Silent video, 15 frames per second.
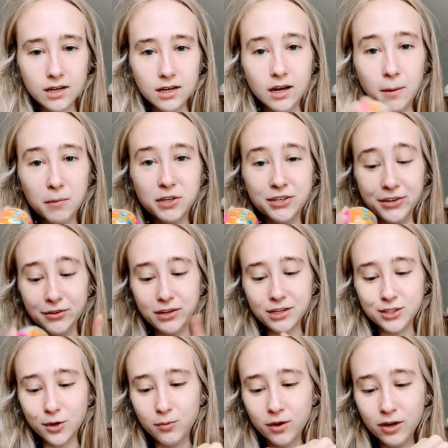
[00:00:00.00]
Number 2, let's
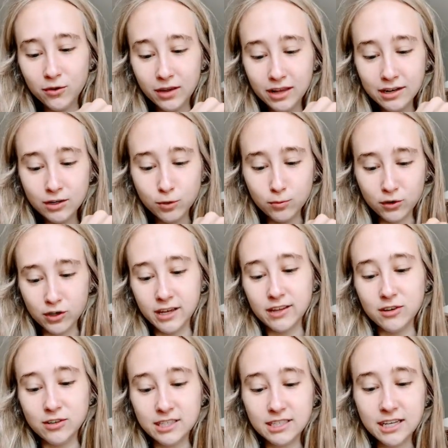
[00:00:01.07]
hope we don't get a duplicate.
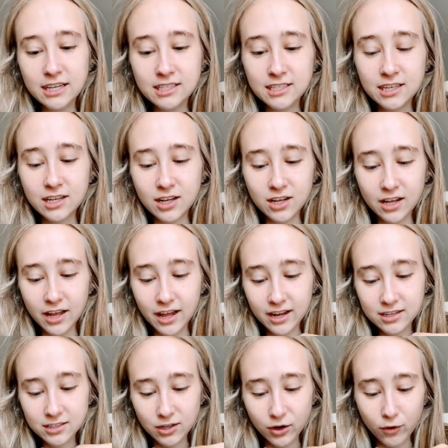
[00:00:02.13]
There's 6 to
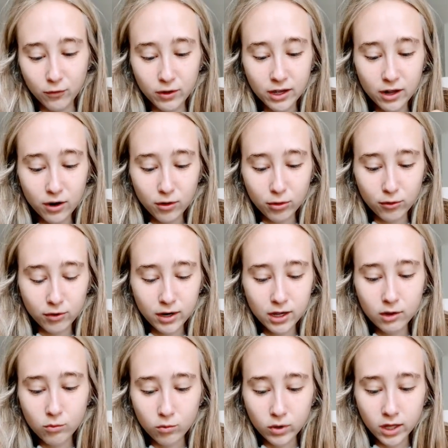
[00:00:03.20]
collect, so if we get all
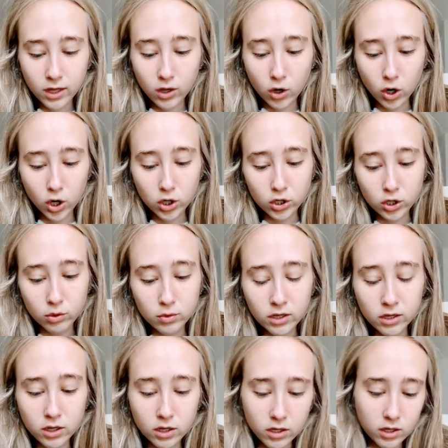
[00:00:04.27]
3, we are doing
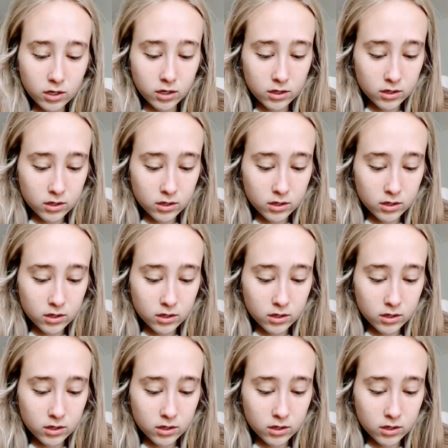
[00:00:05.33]
good.